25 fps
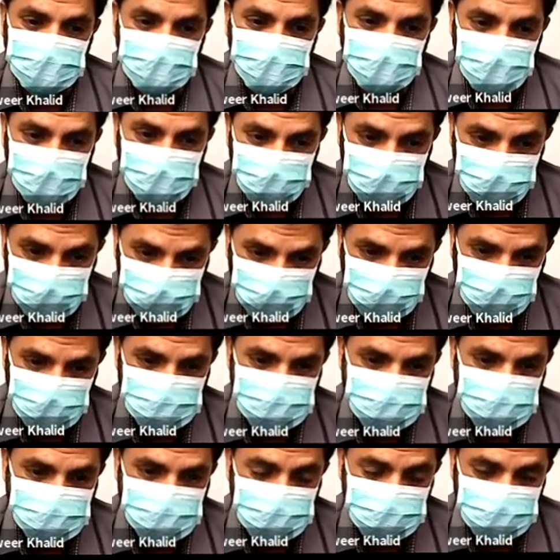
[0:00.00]
liver
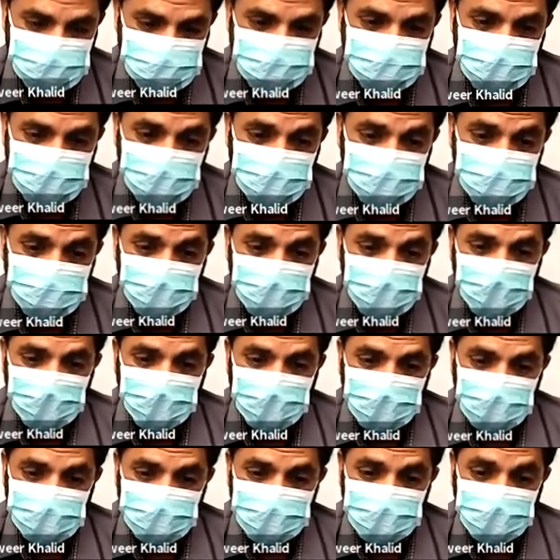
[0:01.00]
cancer cells.
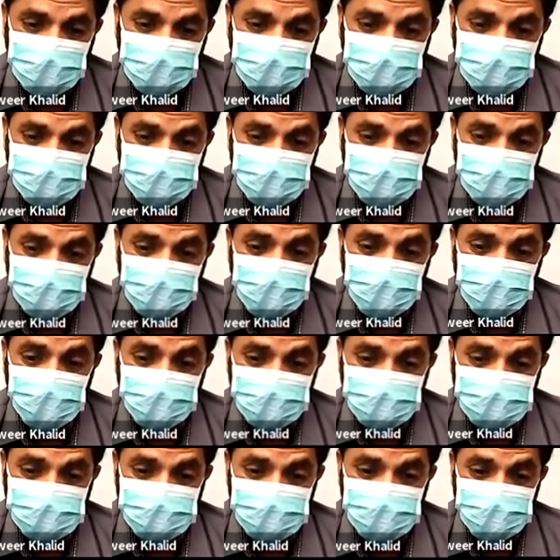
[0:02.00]
Hepatic vein
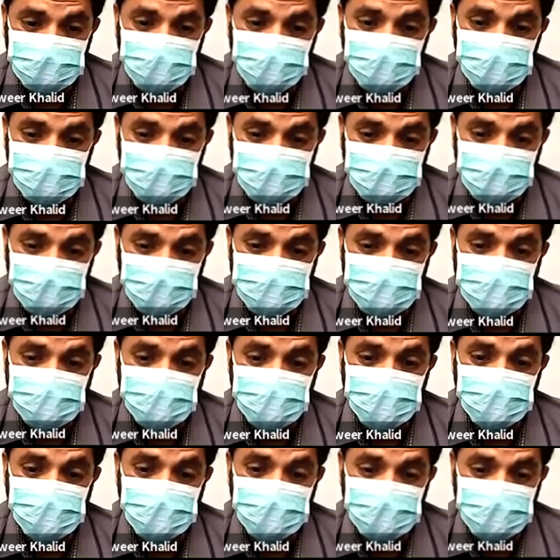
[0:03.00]
arterial Doppler can show
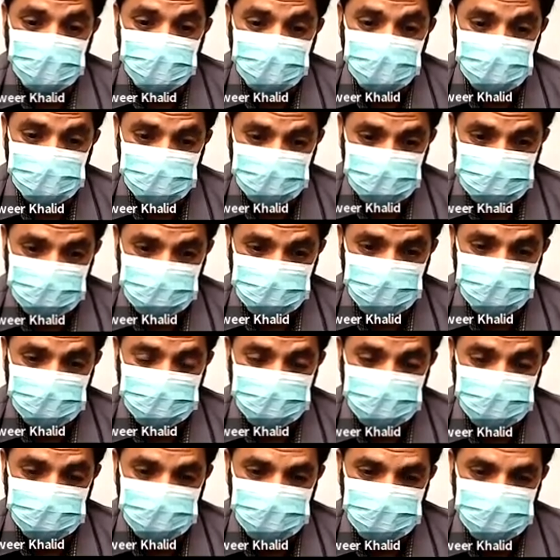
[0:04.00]
the thrombotic
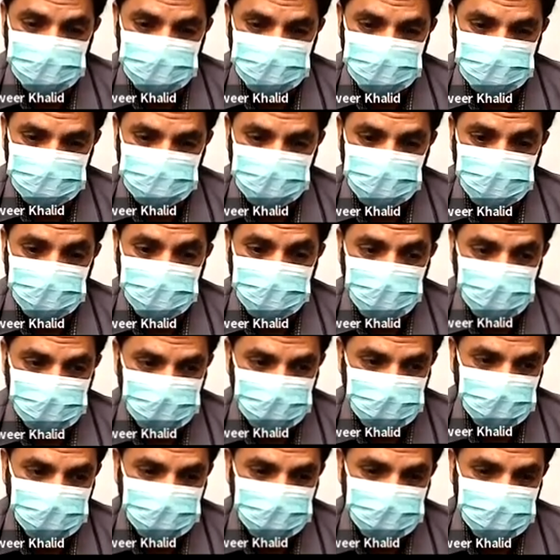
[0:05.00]

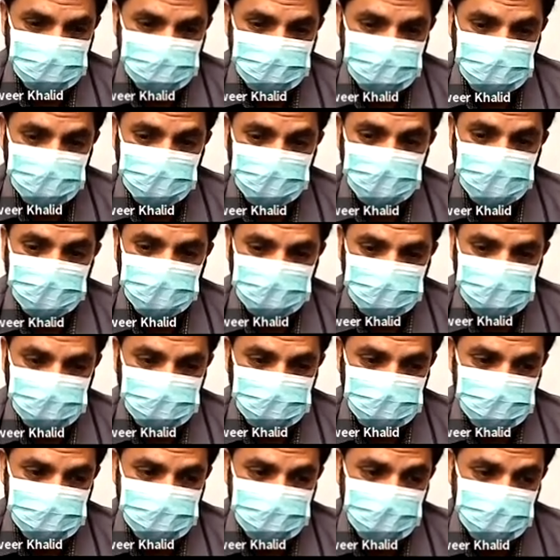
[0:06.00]
events in
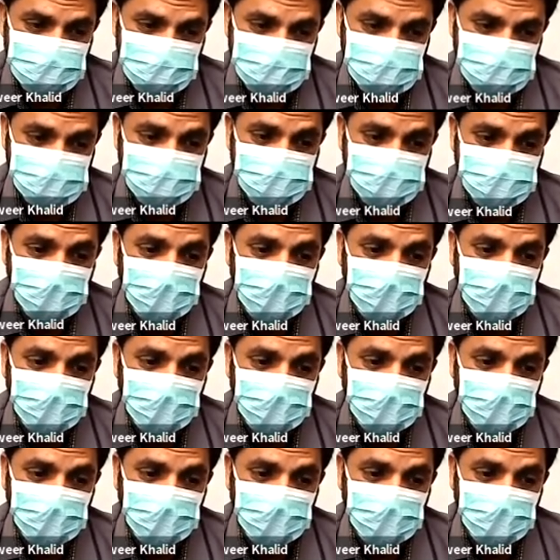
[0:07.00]
these vessels.